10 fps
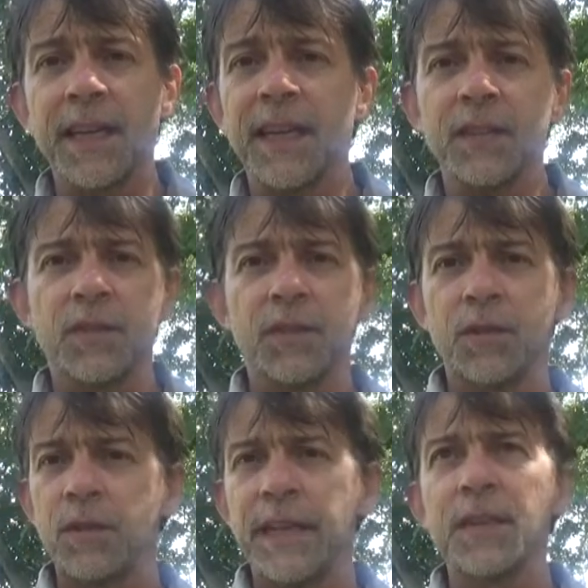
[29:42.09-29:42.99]
I got
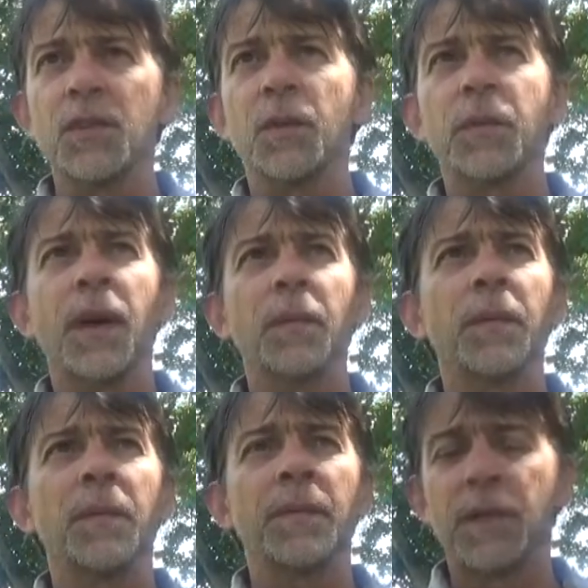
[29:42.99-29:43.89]
2 days no
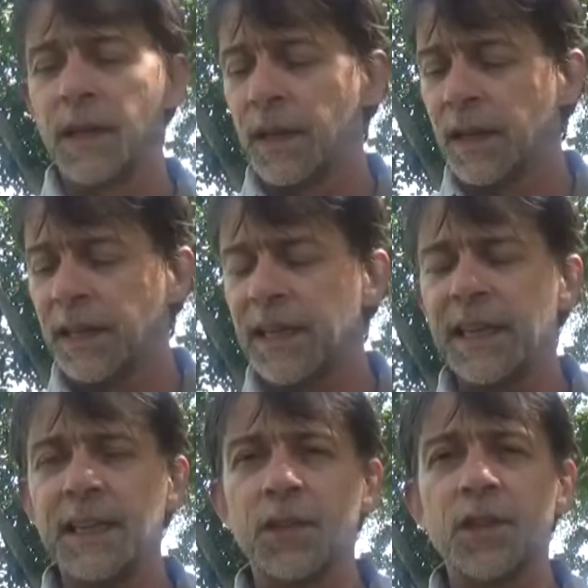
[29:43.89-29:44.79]
problem, and then
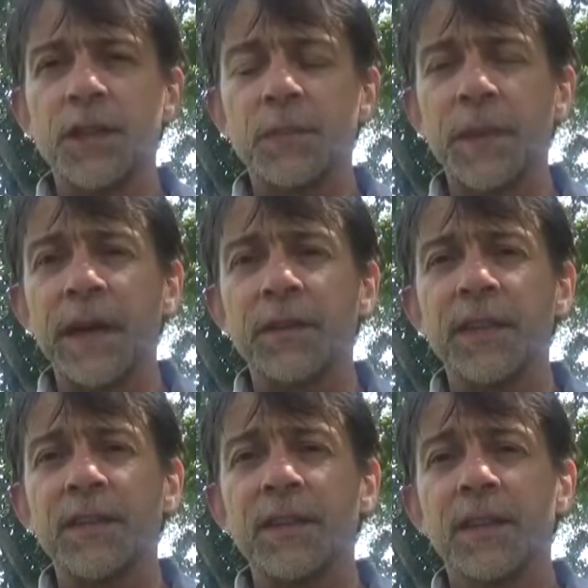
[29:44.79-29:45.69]
I had to change
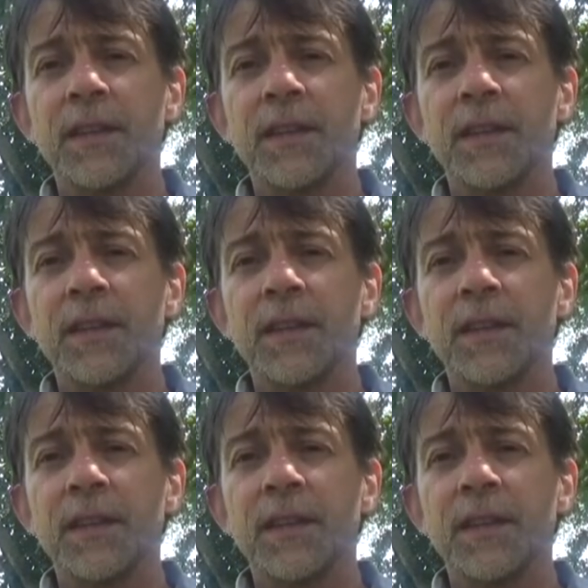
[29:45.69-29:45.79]
batteries.